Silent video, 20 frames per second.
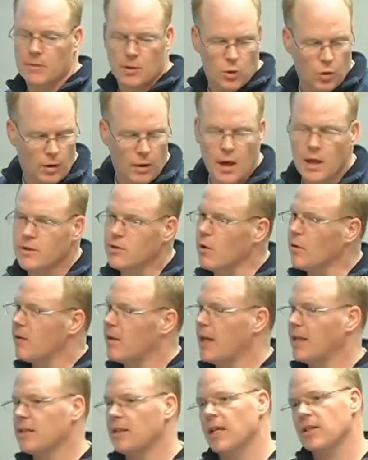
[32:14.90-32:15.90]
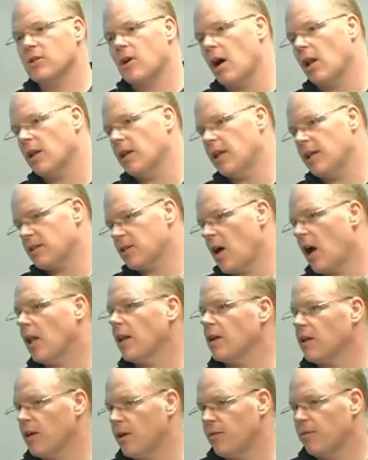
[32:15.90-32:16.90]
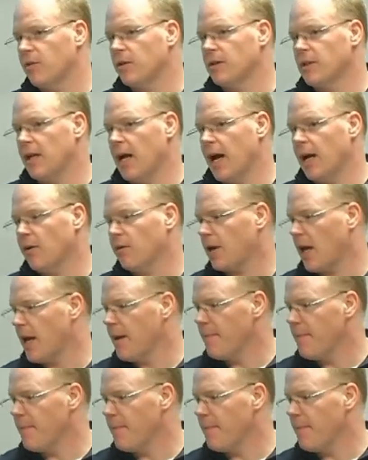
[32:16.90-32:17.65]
Cool. So let's call it good for tonight, okay?